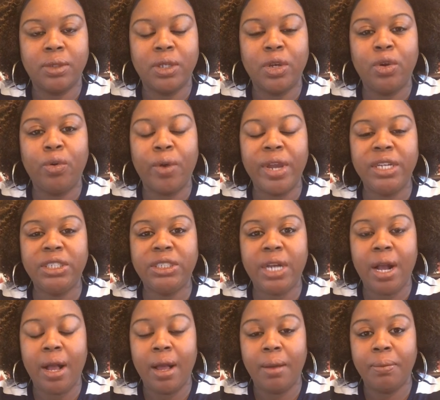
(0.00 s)
Great
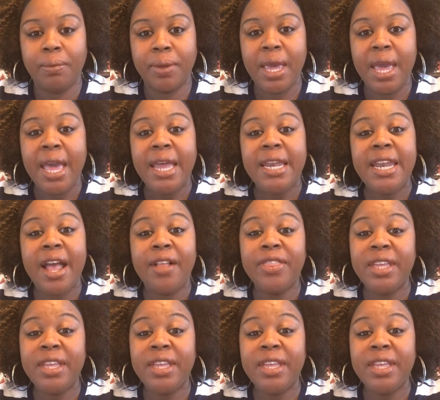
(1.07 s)
job. Now,